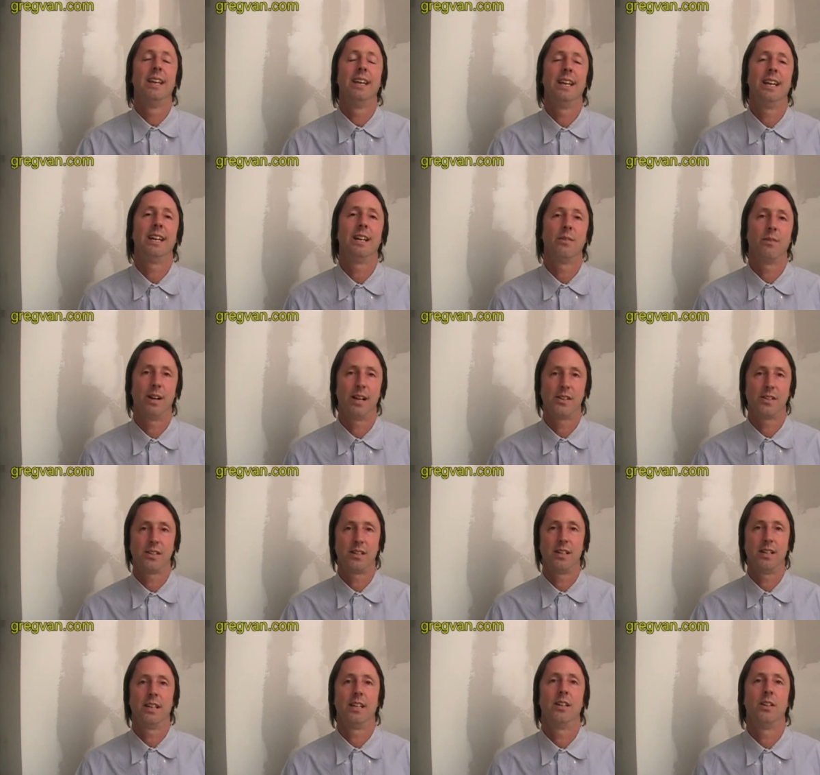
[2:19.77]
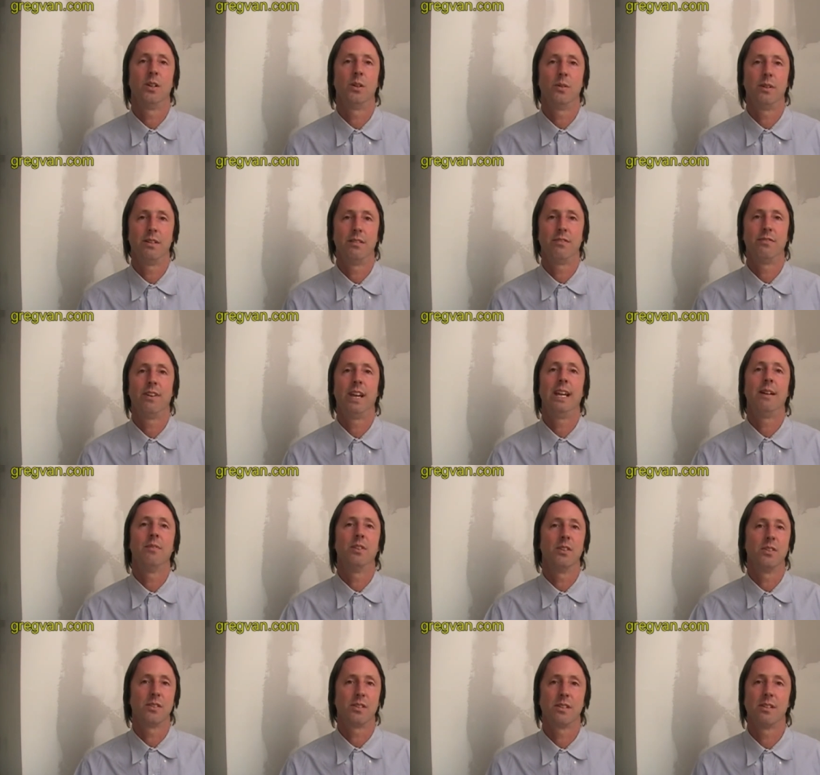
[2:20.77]
interested in doing
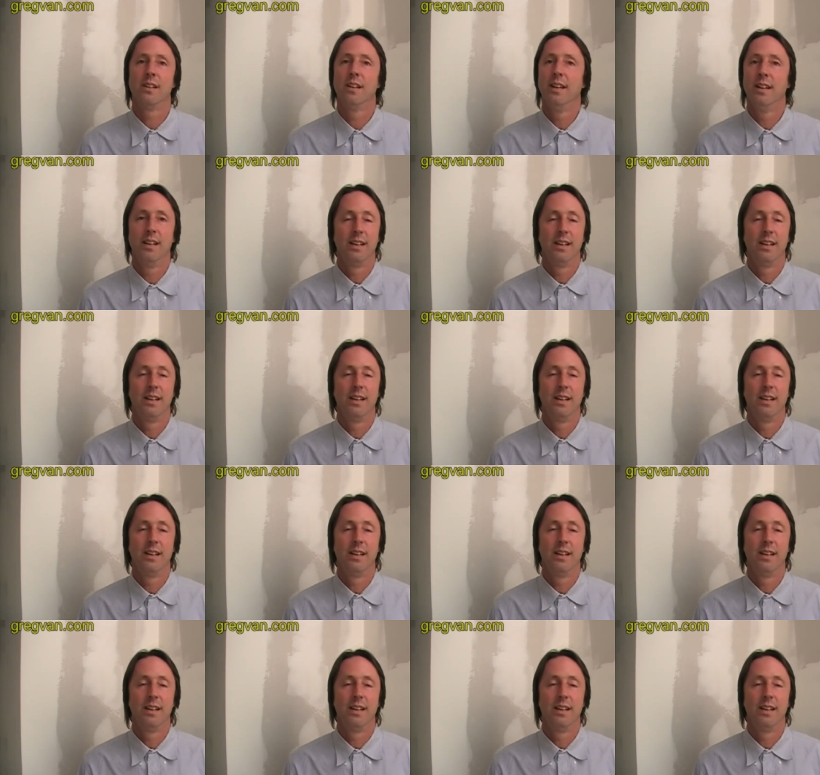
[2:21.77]
favors